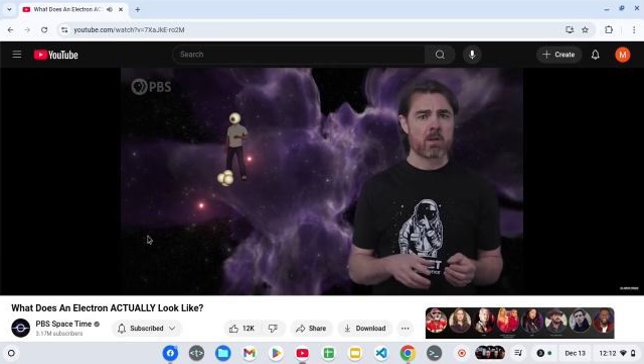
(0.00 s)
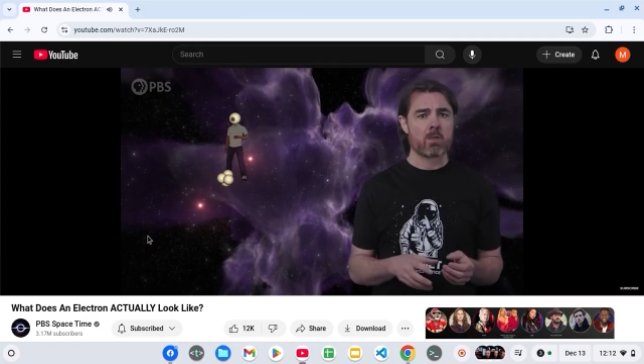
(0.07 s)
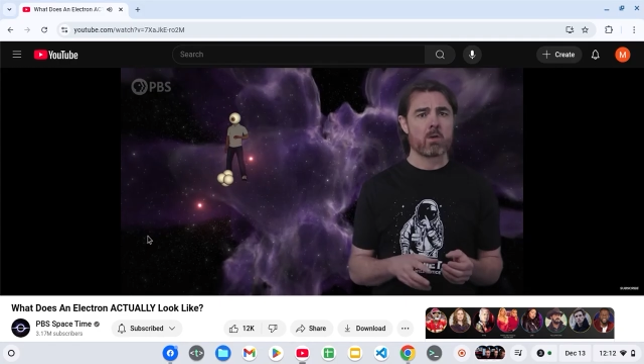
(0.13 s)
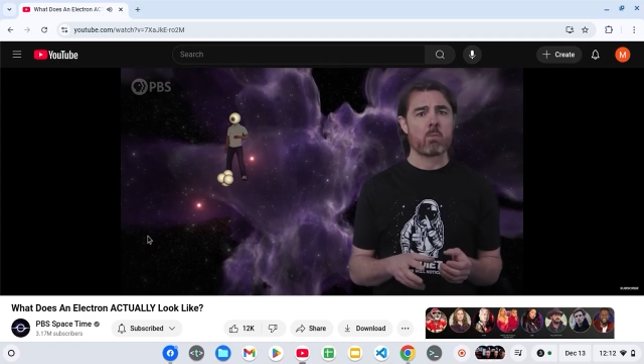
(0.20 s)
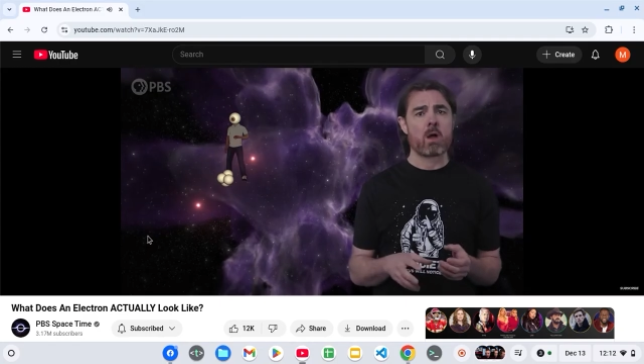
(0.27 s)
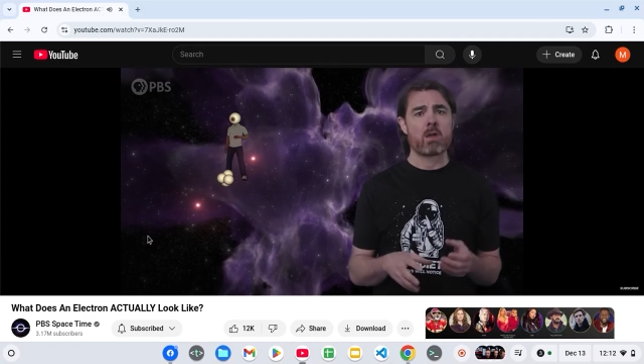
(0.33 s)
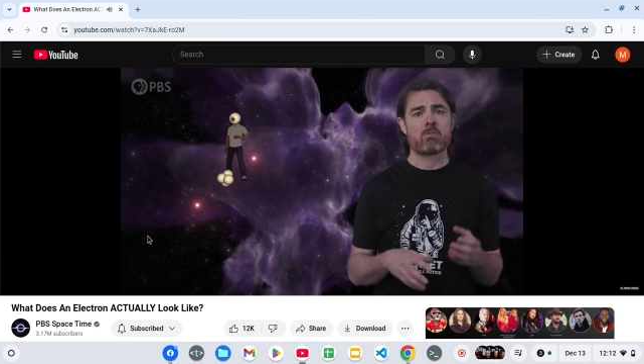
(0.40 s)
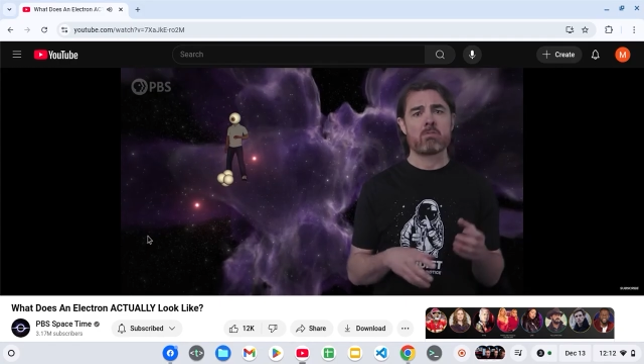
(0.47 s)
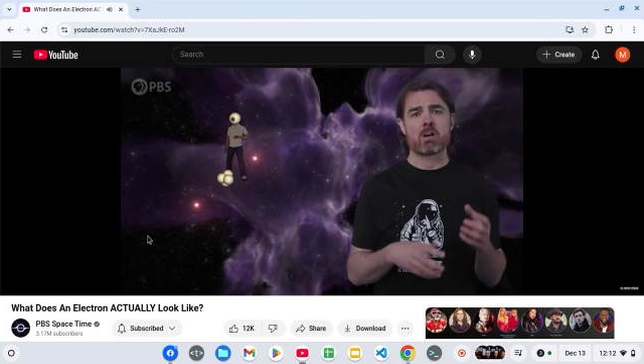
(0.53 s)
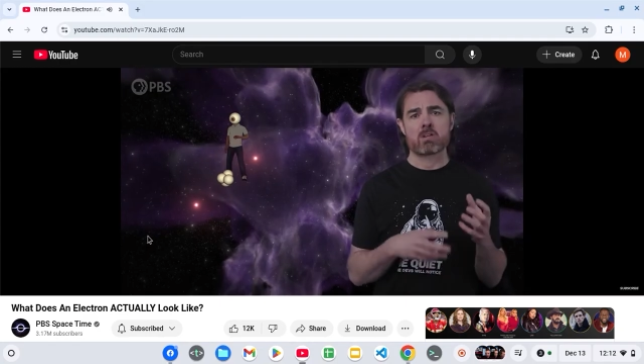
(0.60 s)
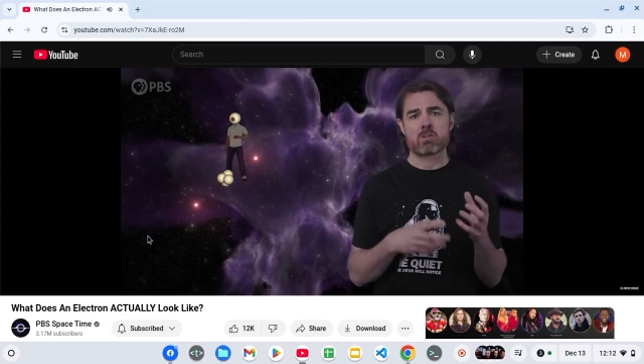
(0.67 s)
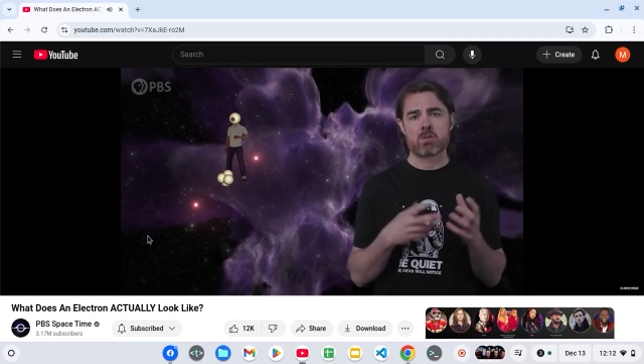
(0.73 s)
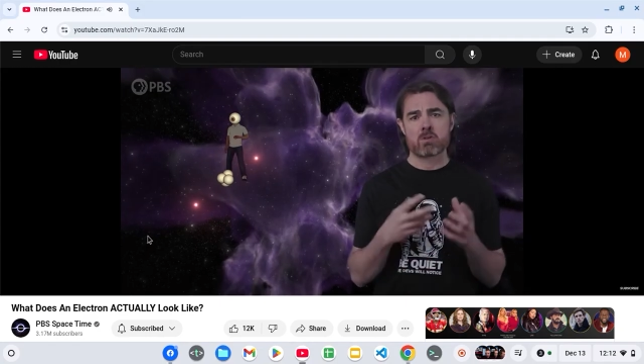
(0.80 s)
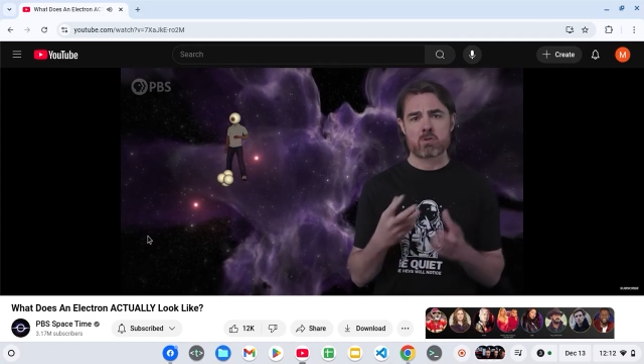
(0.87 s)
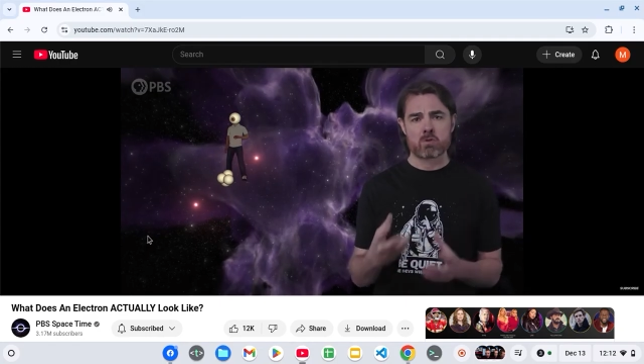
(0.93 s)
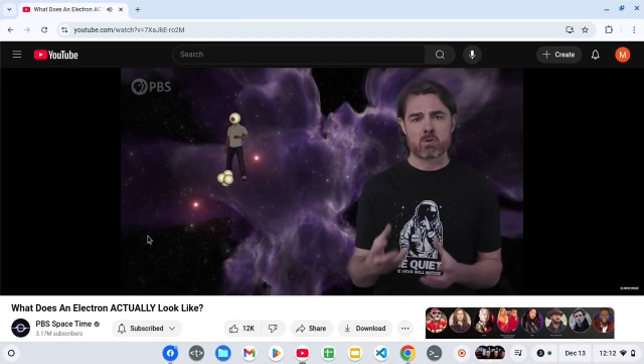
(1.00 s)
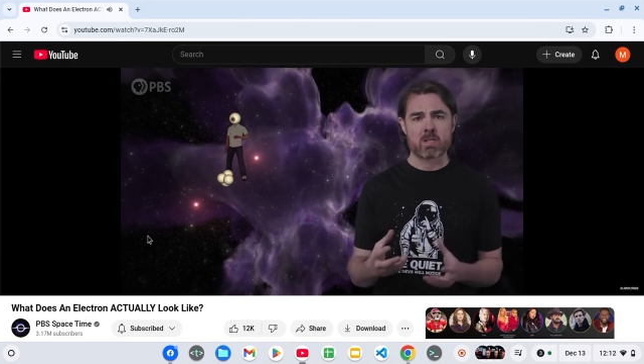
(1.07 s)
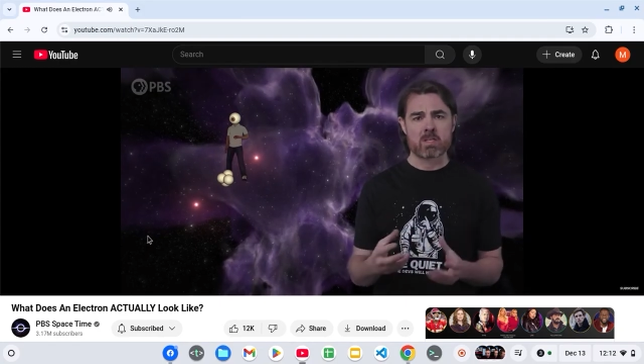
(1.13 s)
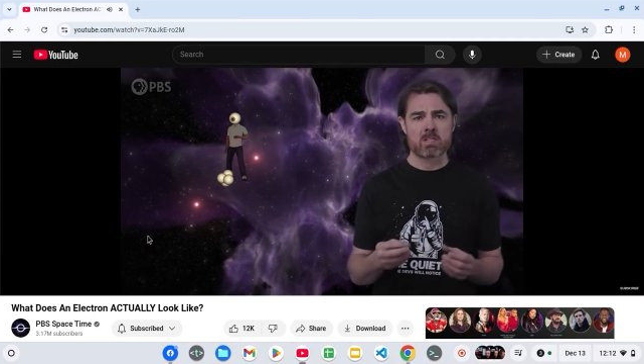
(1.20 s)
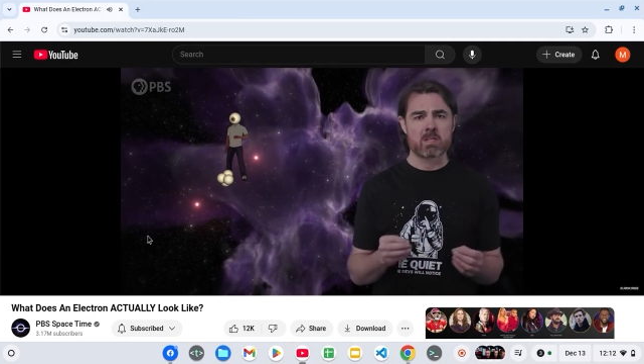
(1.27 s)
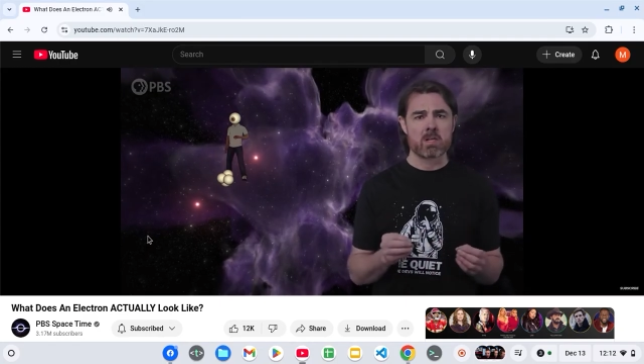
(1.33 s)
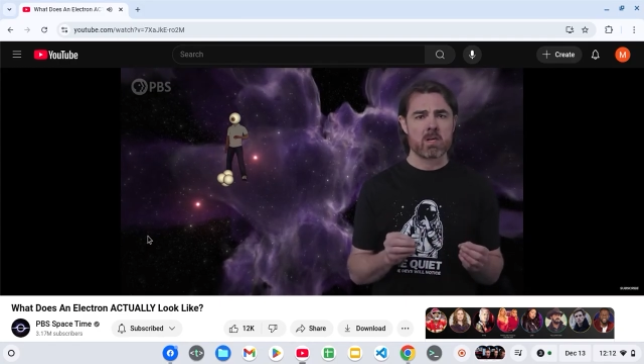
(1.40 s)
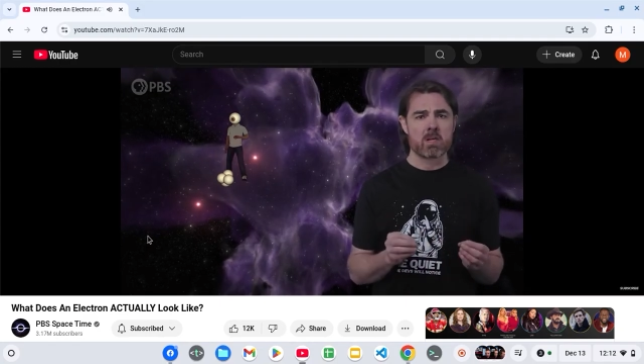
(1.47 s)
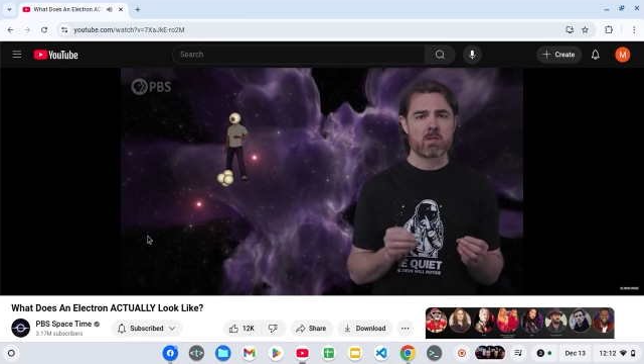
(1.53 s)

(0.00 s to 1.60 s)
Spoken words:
the wave function shrinks